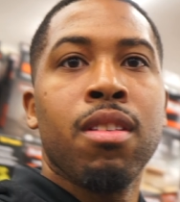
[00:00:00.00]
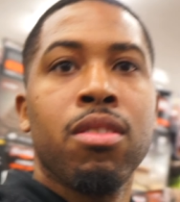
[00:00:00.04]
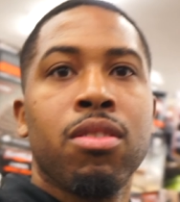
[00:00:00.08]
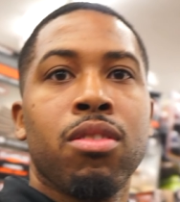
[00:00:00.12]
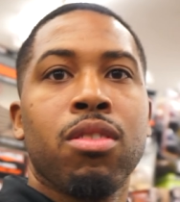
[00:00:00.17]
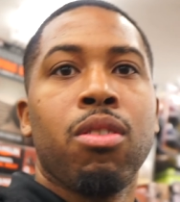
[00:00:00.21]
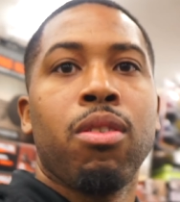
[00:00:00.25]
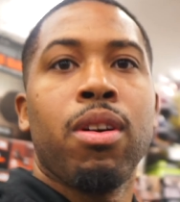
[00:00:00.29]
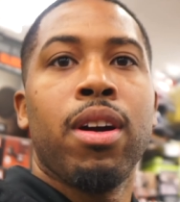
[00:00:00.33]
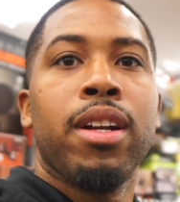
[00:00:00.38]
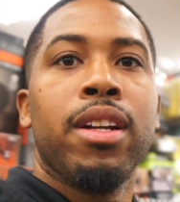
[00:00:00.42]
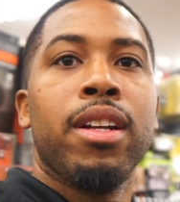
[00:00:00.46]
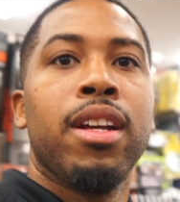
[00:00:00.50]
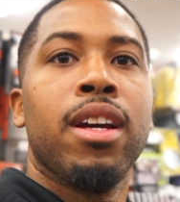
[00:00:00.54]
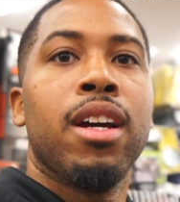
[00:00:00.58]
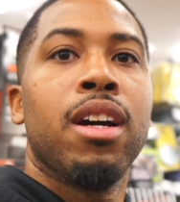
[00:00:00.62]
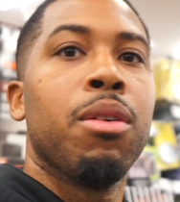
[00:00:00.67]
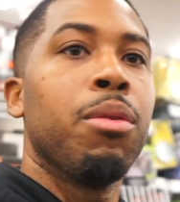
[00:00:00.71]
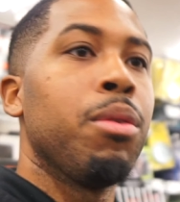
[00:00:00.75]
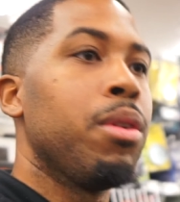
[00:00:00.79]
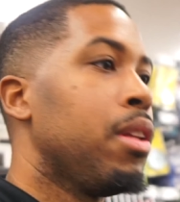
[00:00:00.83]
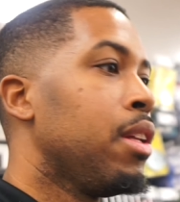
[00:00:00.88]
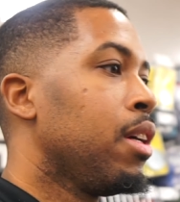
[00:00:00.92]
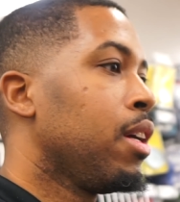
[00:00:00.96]
So right
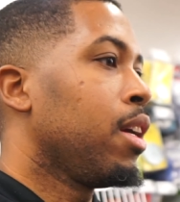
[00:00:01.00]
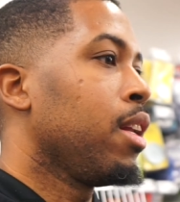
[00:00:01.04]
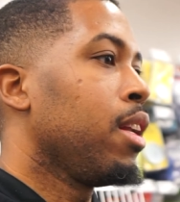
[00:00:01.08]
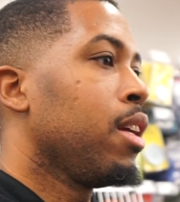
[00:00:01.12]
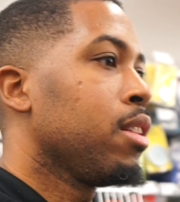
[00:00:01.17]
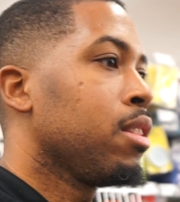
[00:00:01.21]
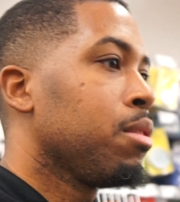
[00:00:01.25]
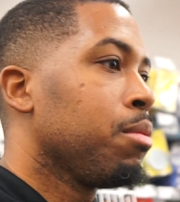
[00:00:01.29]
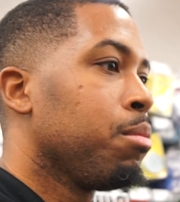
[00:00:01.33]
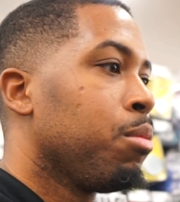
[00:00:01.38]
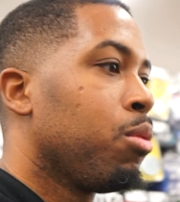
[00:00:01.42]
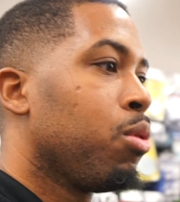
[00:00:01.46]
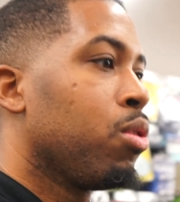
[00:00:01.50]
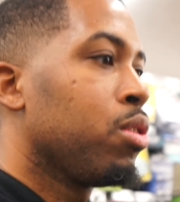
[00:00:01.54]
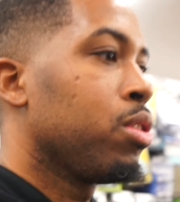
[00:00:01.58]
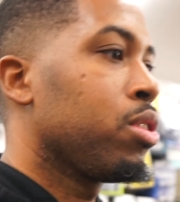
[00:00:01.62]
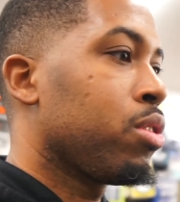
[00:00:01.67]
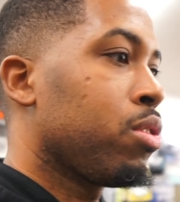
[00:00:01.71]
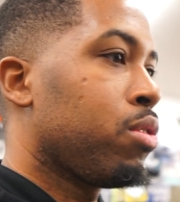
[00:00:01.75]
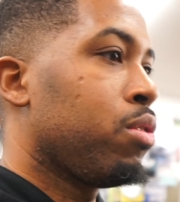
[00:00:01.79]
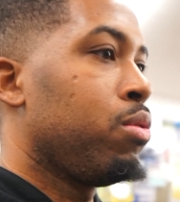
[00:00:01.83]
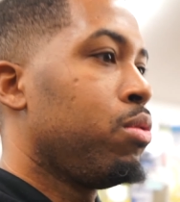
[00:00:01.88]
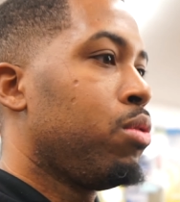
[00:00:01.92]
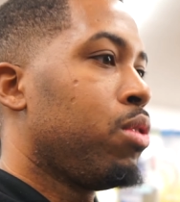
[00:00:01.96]
now we're looking at some more
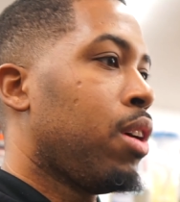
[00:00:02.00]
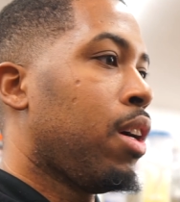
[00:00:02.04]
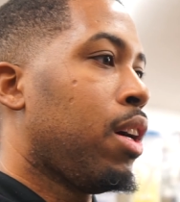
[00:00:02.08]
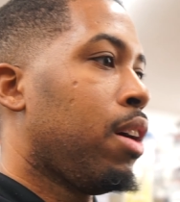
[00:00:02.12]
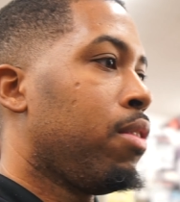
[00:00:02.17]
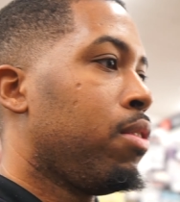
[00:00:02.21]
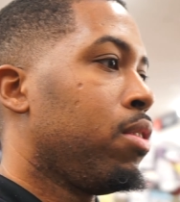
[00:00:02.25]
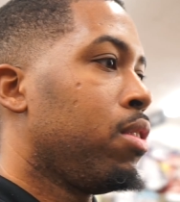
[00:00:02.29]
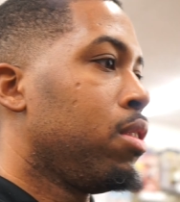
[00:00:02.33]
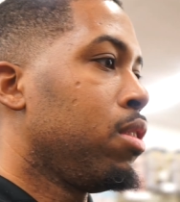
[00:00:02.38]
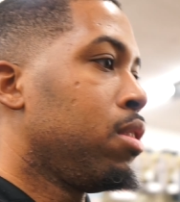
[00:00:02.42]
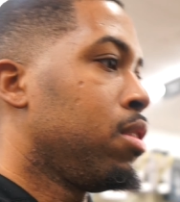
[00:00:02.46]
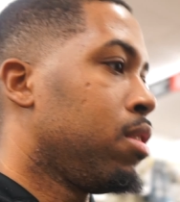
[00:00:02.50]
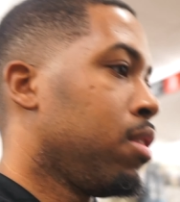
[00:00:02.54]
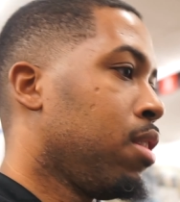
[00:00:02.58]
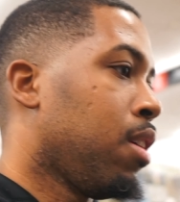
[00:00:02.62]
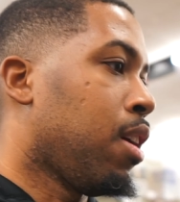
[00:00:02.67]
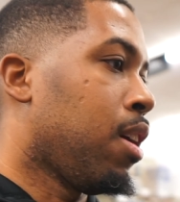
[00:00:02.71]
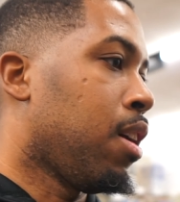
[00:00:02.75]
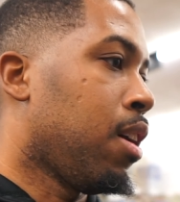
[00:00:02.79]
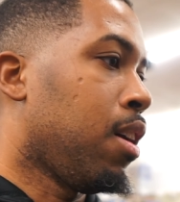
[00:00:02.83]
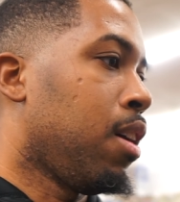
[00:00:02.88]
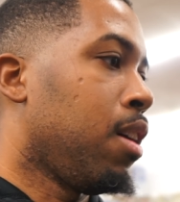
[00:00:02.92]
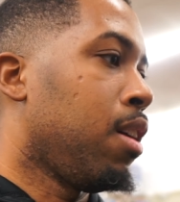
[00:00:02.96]
screwdrivers.
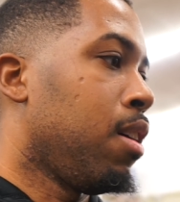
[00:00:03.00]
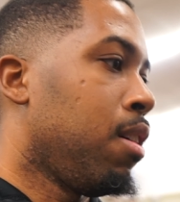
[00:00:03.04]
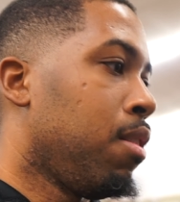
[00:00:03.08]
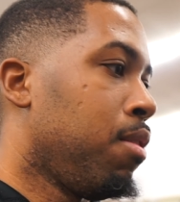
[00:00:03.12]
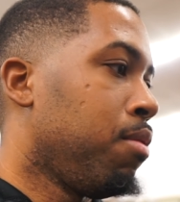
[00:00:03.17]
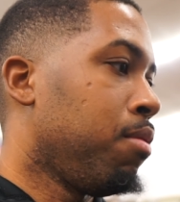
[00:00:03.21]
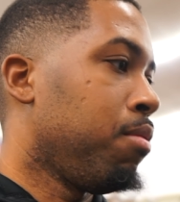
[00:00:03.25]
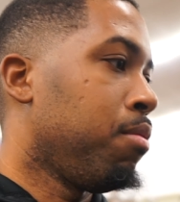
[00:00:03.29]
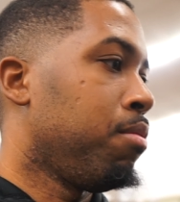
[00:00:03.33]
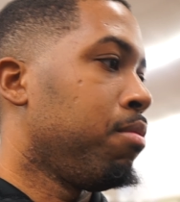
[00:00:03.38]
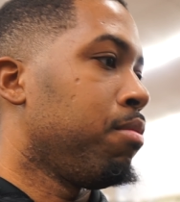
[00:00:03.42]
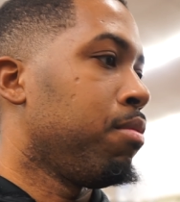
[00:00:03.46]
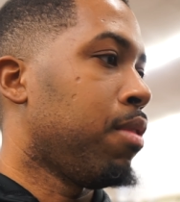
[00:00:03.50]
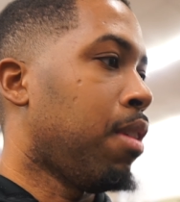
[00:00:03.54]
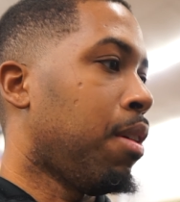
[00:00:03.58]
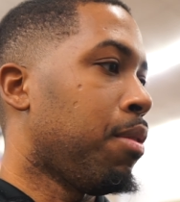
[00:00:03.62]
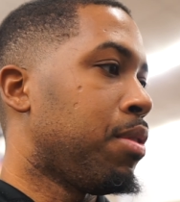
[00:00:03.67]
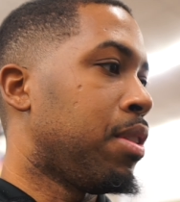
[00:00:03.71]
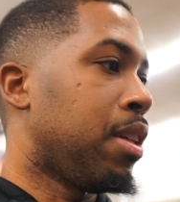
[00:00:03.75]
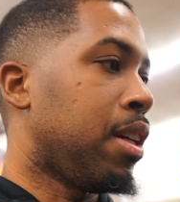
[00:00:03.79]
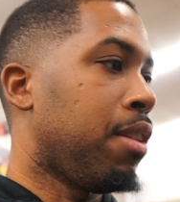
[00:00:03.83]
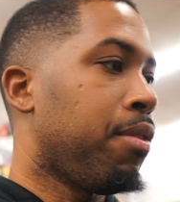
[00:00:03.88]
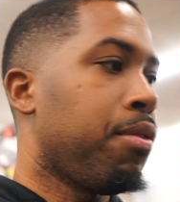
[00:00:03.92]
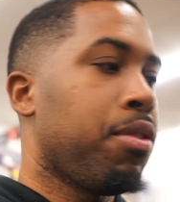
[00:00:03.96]
I
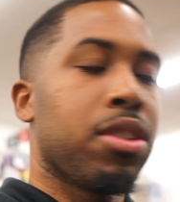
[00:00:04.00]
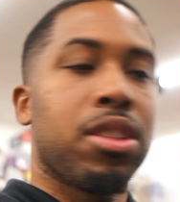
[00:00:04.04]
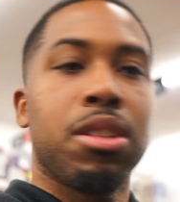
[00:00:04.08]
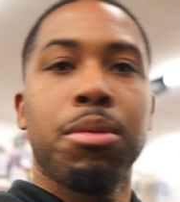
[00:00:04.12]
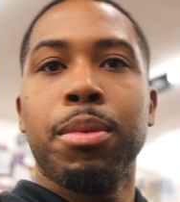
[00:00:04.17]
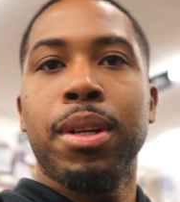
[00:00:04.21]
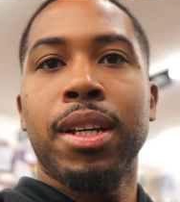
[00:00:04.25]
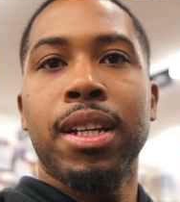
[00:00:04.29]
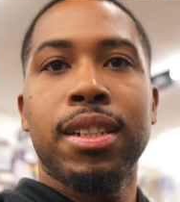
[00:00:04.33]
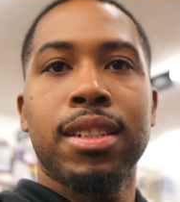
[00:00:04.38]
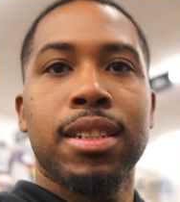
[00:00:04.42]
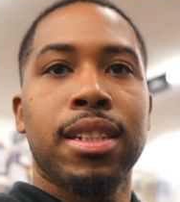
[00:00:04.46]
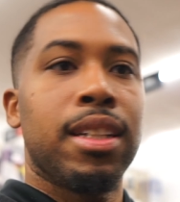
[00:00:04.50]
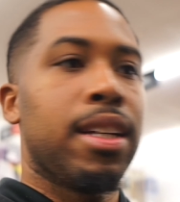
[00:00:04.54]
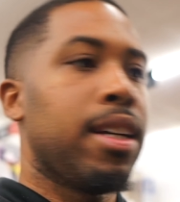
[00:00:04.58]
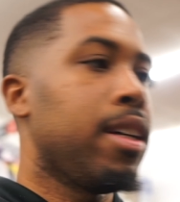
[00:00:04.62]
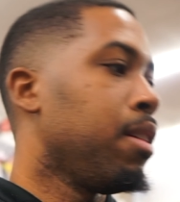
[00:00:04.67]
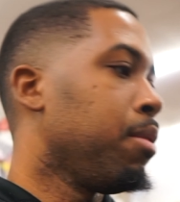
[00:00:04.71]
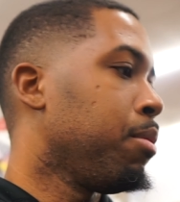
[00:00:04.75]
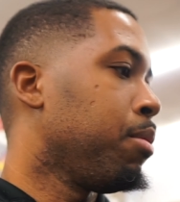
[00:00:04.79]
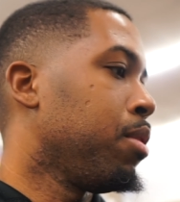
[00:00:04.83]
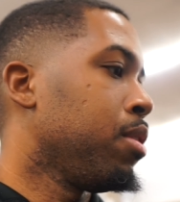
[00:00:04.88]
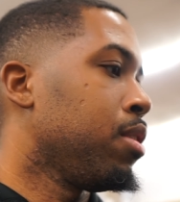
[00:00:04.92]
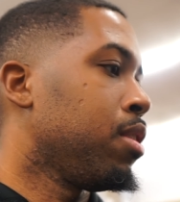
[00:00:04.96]
was looking for some
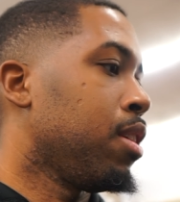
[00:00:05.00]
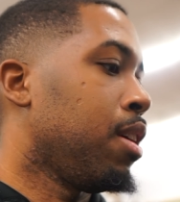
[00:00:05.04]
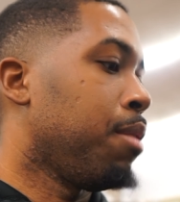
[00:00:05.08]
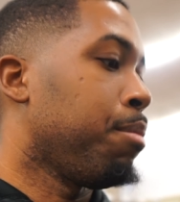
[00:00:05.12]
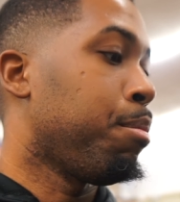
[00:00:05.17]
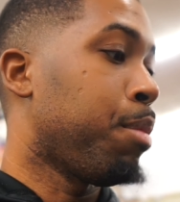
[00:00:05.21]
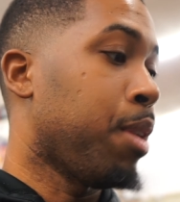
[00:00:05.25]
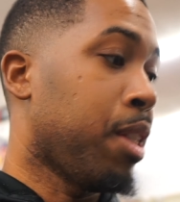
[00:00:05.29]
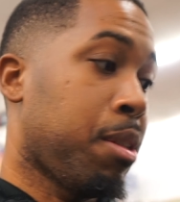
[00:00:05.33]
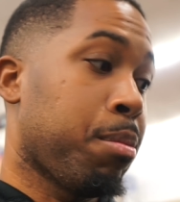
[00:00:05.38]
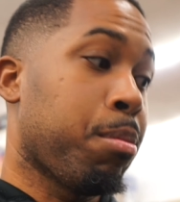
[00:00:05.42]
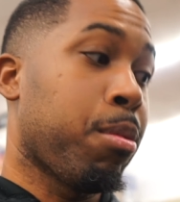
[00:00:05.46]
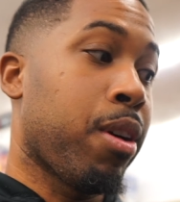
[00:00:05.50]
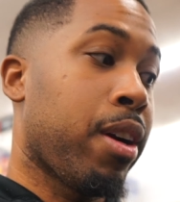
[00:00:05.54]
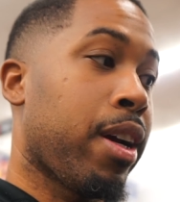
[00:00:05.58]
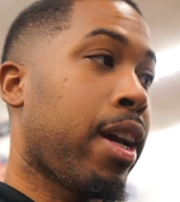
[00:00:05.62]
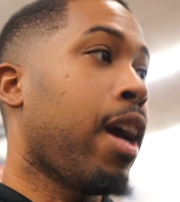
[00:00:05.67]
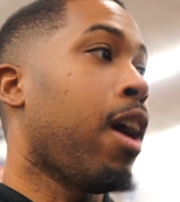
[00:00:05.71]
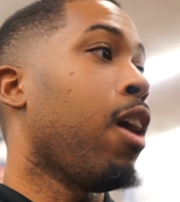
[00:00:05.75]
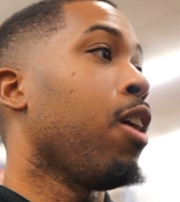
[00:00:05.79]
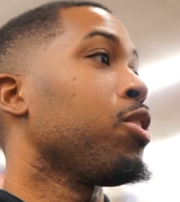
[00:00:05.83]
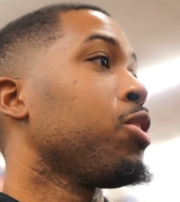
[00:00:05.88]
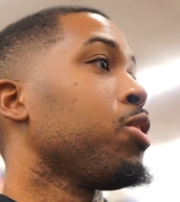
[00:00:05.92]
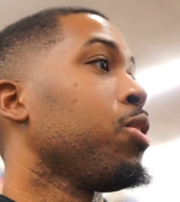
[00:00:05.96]
insulated ones.
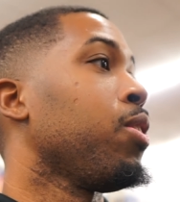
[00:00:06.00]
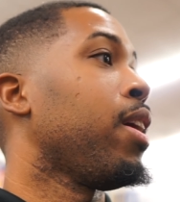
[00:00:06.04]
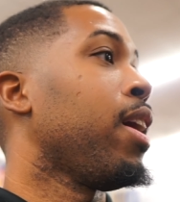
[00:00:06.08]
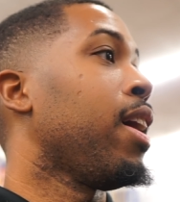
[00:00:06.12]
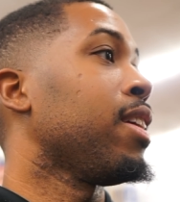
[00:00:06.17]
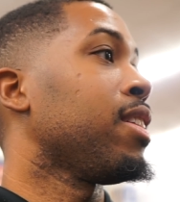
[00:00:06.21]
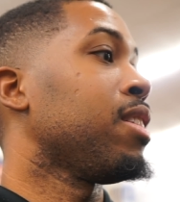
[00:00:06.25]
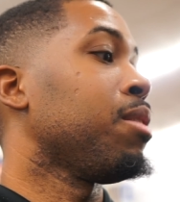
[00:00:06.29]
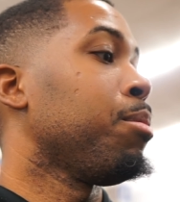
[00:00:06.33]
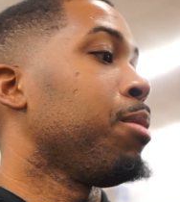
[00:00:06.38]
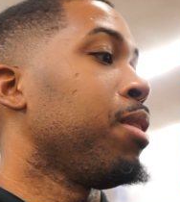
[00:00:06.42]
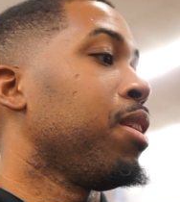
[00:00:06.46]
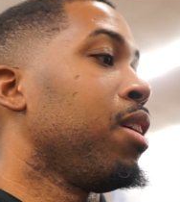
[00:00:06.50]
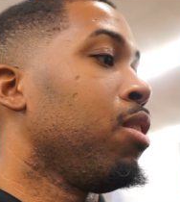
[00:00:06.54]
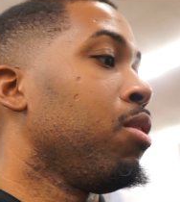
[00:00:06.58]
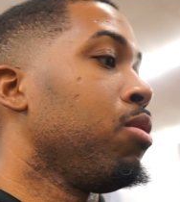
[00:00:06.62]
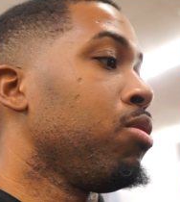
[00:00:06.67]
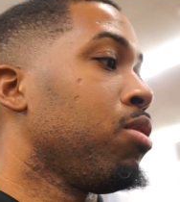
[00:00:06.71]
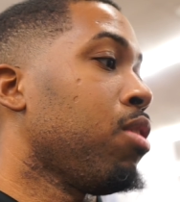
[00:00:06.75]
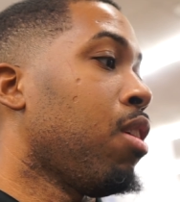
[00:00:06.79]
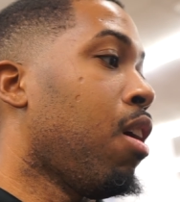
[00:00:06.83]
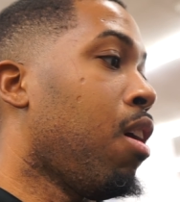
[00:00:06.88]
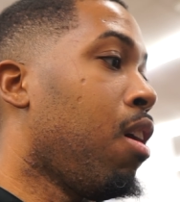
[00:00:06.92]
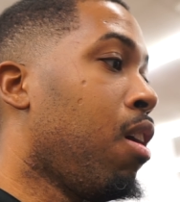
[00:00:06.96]
Pittsburgh also has some of
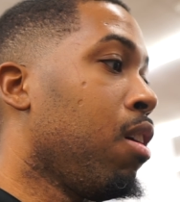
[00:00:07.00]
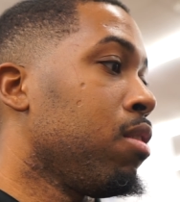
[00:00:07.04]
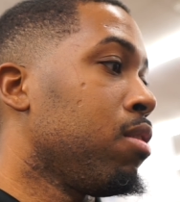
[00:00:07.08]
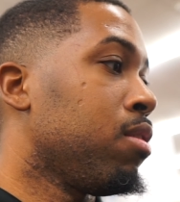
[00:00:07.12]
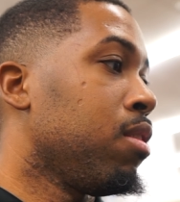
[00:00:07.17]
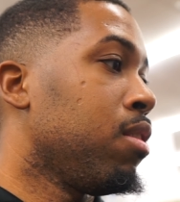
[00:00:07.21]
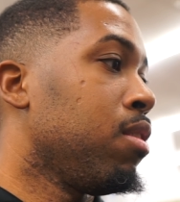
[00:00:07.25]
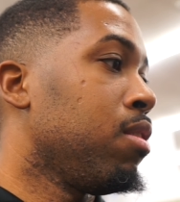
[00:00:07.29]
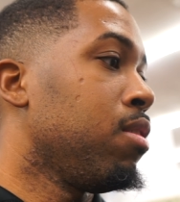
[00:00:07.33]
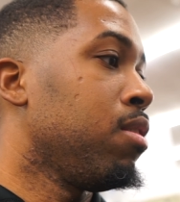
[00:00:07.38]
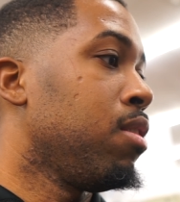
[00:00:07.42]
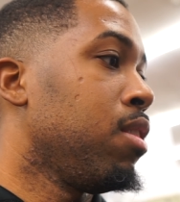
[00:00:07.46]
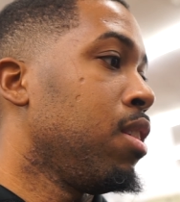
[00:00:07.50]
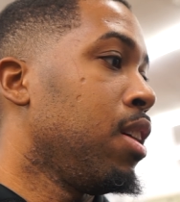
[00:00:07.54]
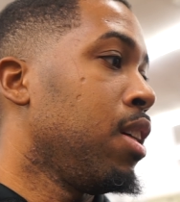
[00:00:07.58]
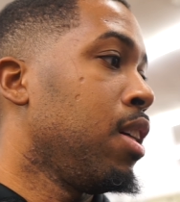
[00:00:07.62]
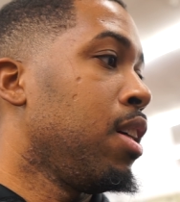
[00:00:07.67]
those also.